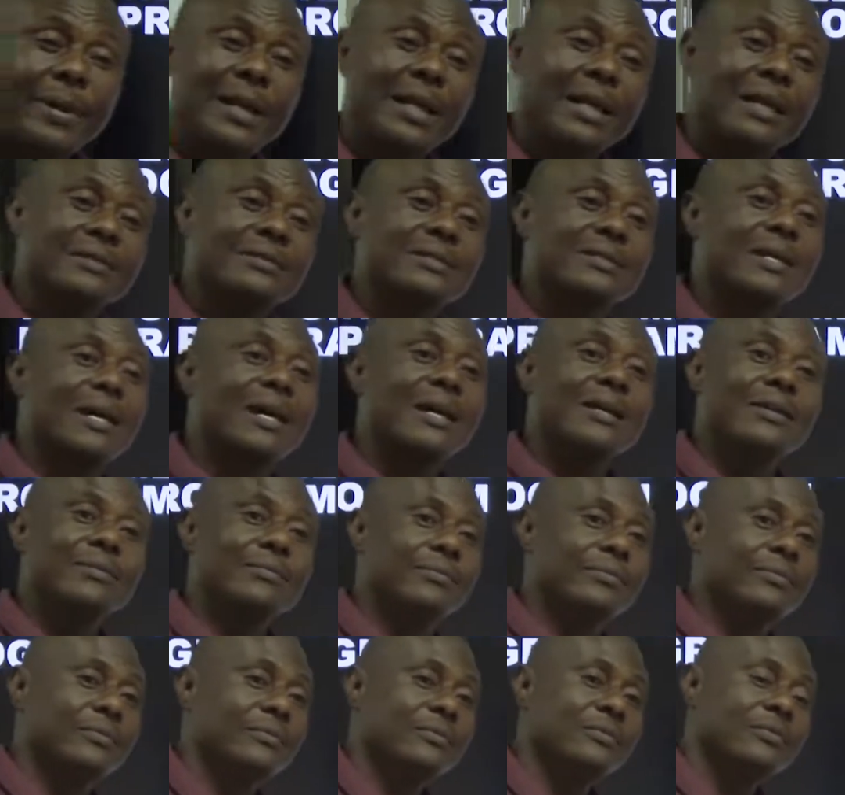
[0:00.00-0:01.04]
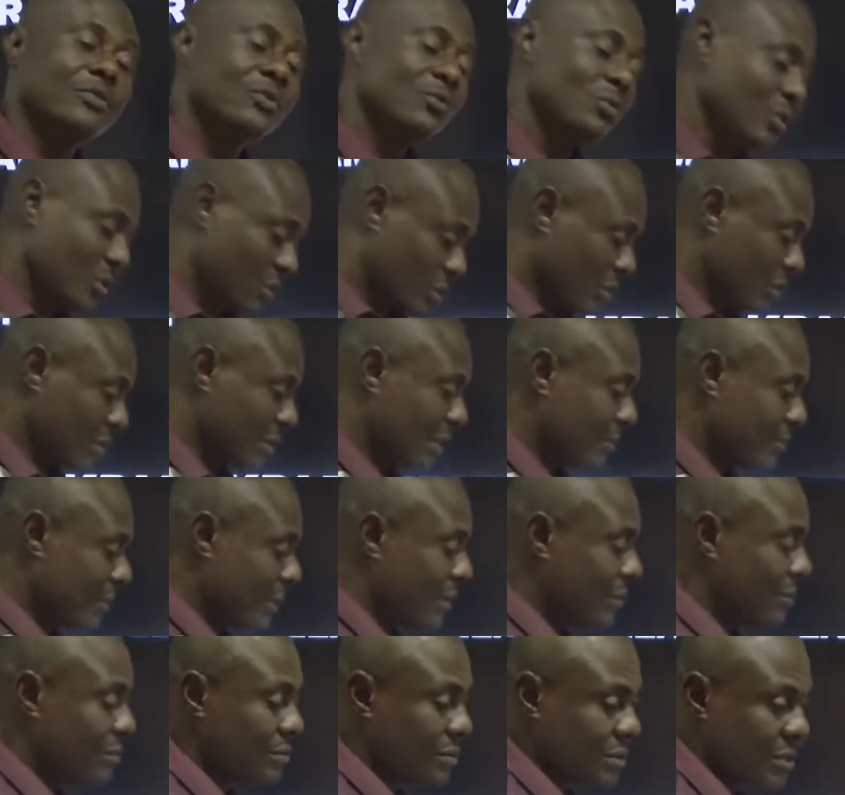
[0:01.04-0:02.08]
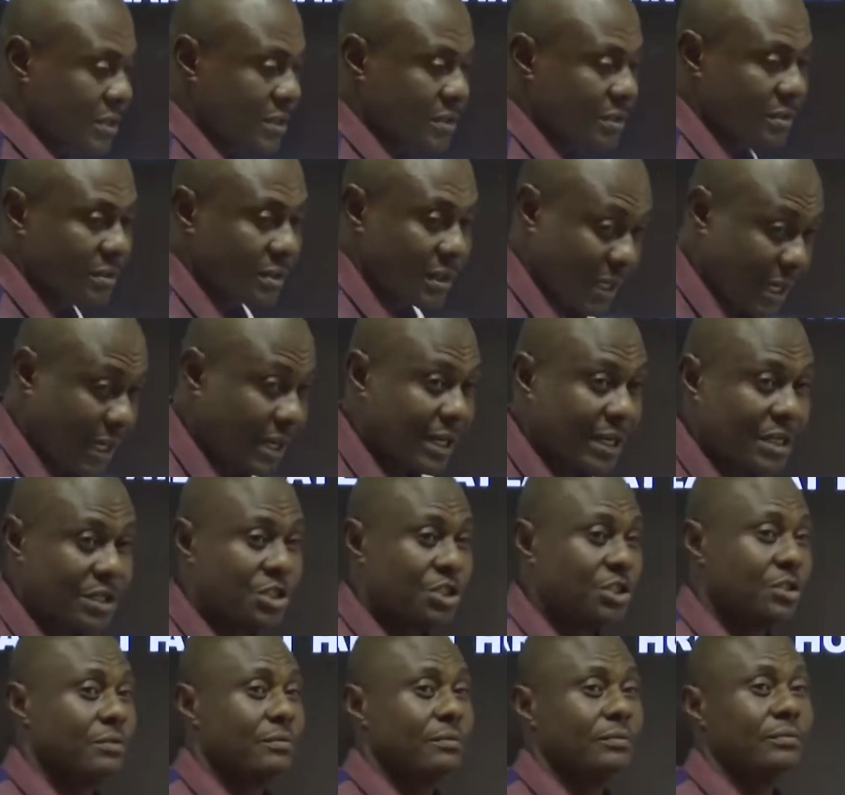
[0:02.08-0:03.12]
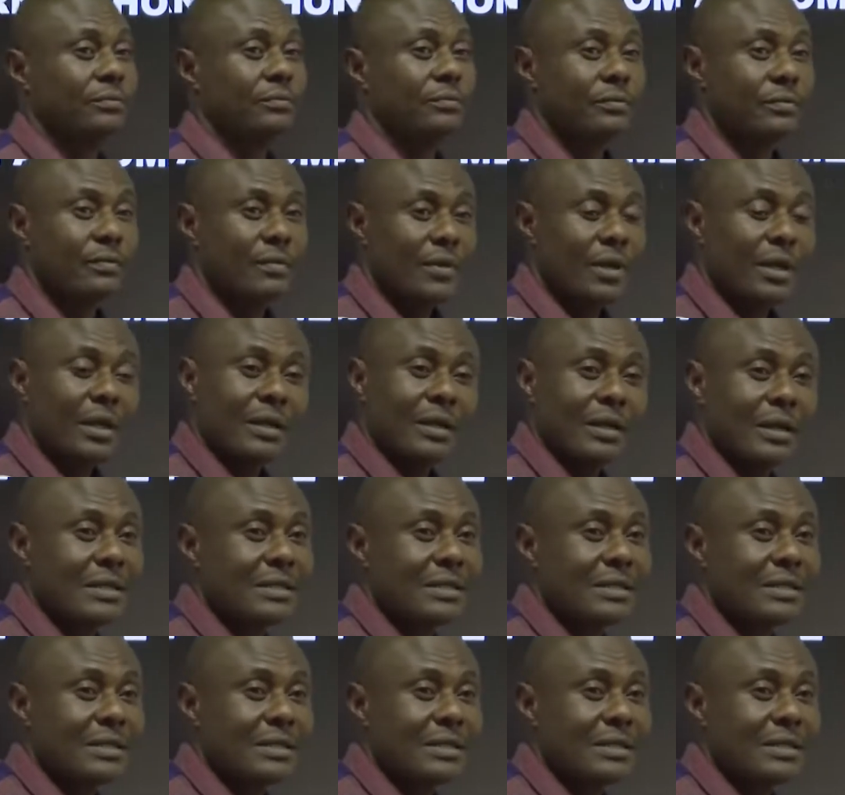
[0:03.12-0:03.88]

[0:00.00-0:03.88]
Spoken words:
last time we talked about energy. And I